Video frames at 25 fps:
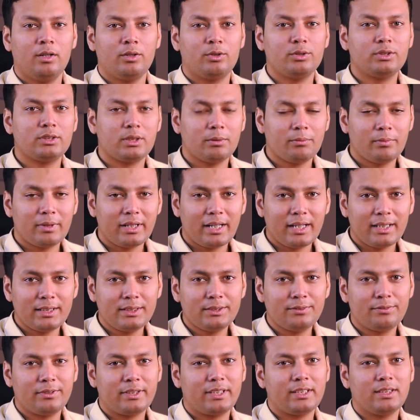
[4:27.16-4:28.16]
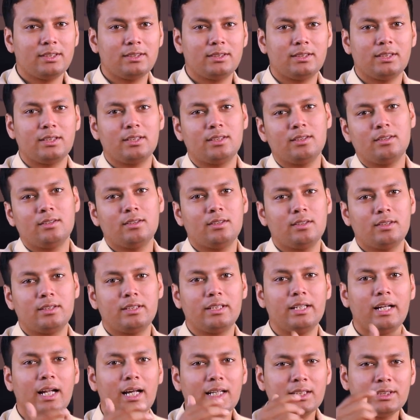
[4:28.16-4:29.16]
To summarize, we can say
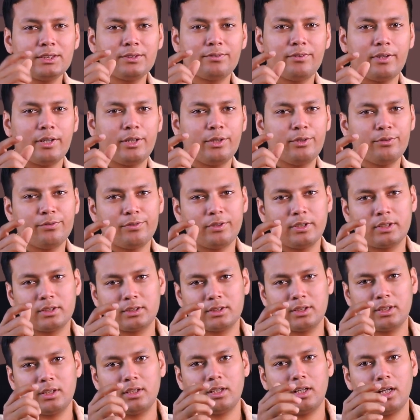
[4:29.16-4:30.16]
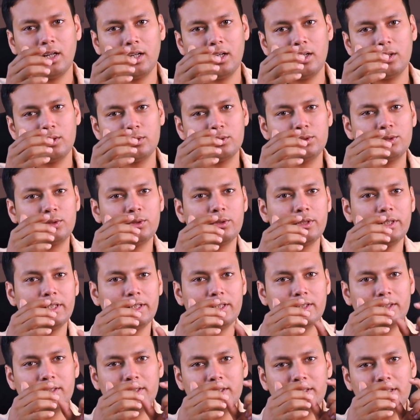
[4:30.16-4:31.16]
the last value function allows to
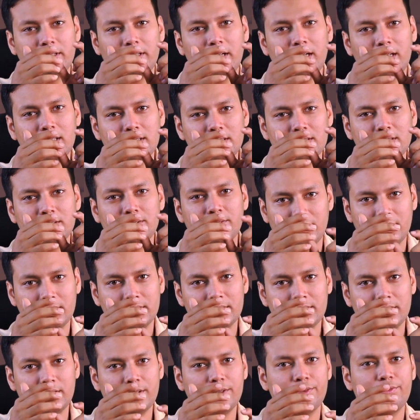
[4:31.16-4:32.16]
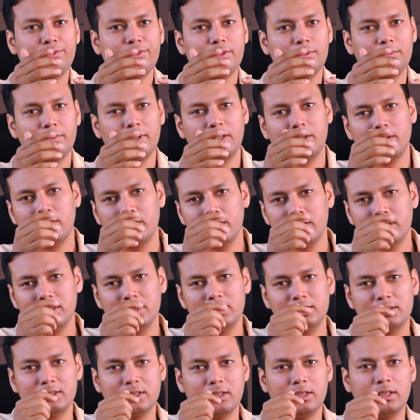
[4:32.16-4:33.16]
return the last result from an
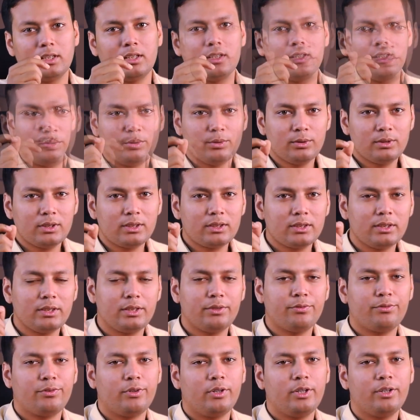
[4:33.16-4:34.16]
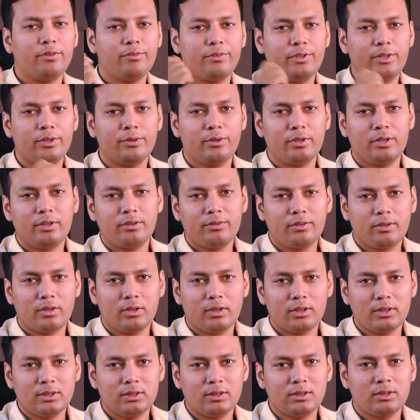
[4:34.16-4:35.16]
ordered set. Using the default windowing
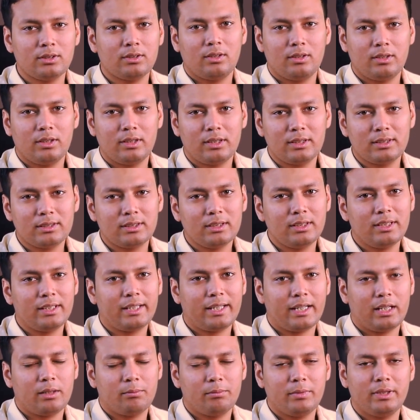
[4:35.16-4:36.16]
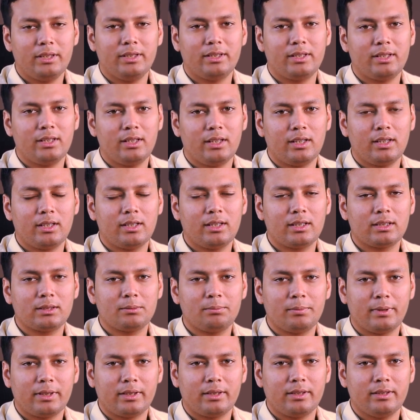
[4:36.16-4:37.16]
clause, the result can be little
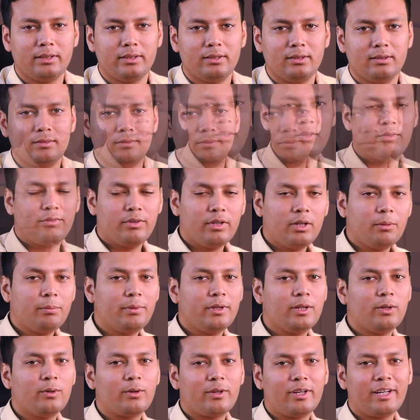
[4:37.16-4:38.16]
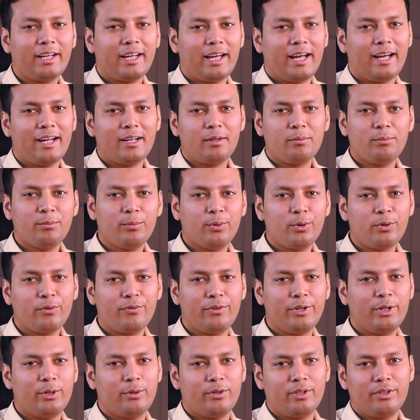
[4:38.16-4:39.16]
unexpected. We will be looking at more
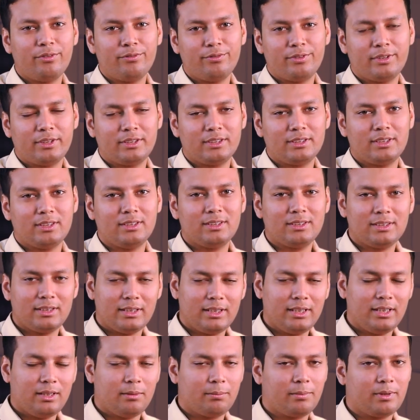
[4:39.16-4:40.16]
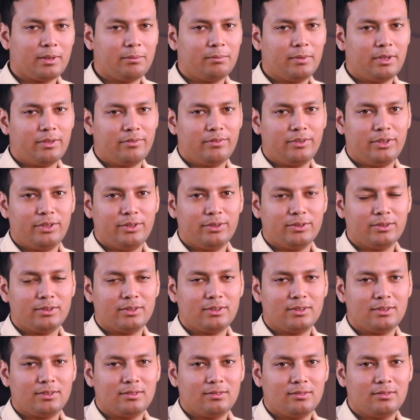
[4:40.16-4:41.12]
windowing functions in upcoming videos.